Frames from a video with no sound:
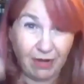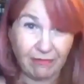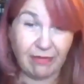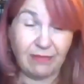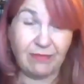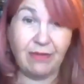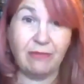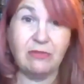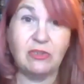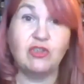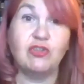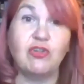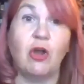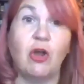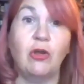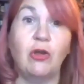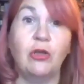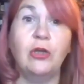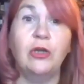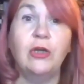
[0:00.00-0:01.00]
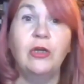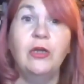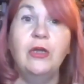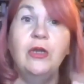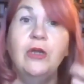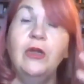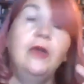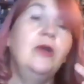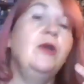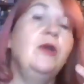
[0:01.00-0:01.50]
very, very strong,
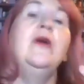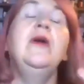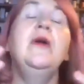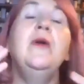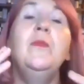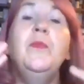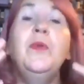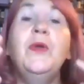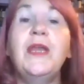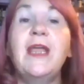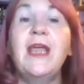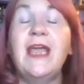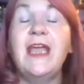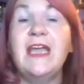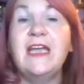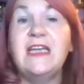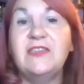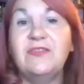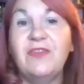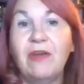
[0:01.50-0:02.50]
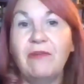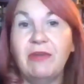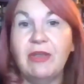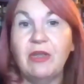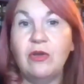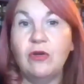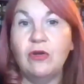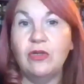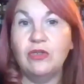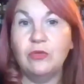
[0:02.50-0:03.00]
but it is very
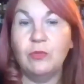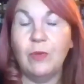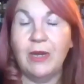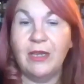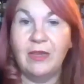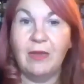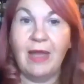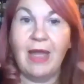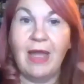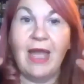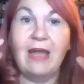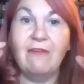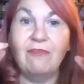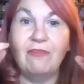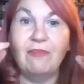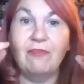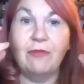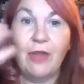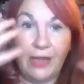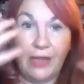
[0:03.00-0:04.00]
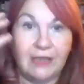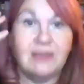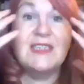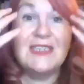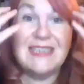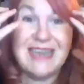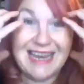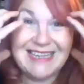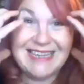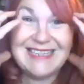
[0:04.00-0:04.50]
good when you have like
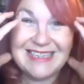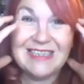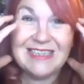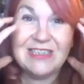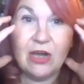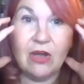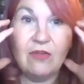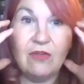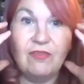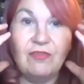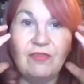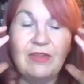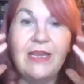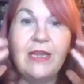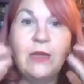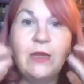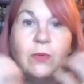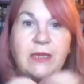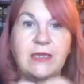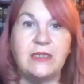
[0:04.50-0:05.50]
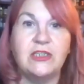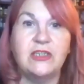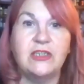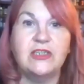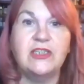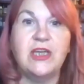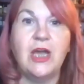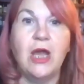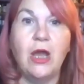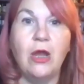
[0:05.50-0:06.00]
stasis of liquid.
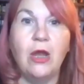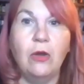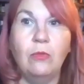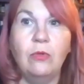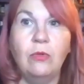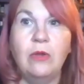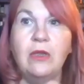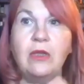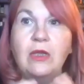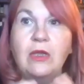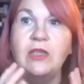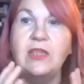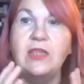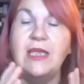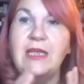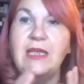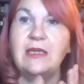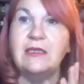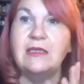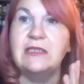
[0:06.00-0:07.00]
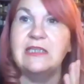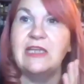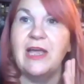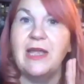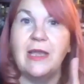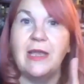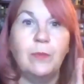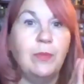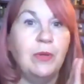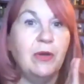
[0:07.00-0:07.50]
So things
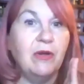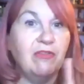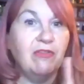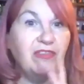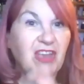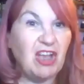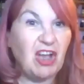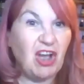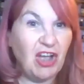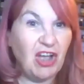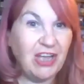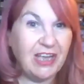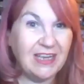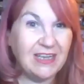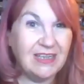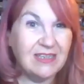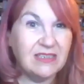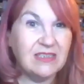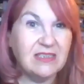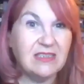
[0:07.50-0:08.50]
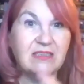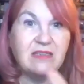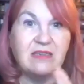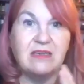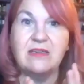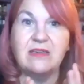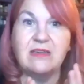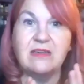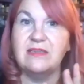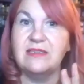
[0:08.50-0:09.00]
like puffy eyes,
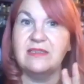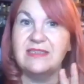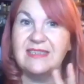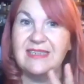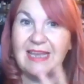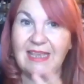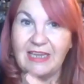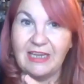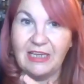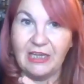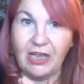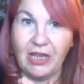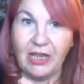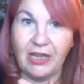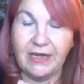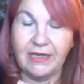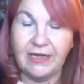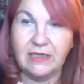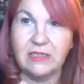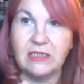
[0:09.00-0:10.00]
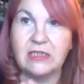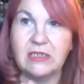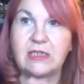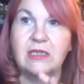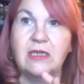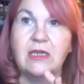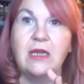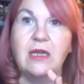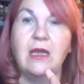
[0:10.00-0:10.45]
cellulite,